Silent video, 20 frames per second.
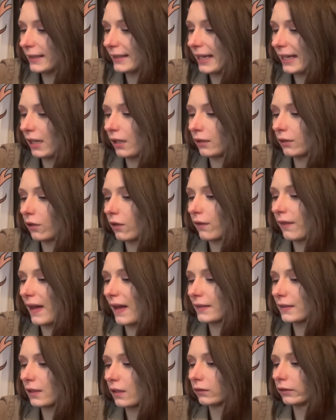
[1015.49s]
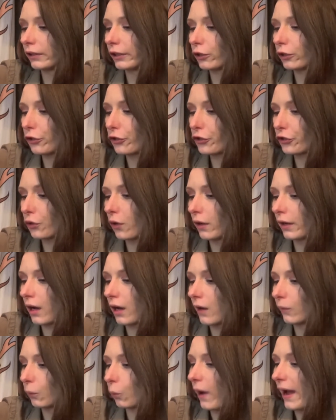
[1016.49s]
candle that's a little short
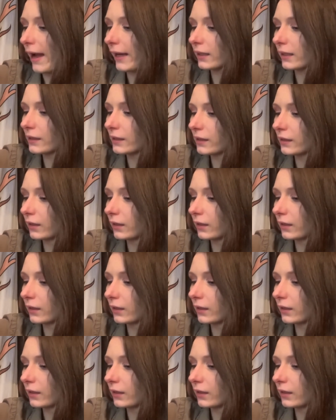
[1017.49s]
on wax.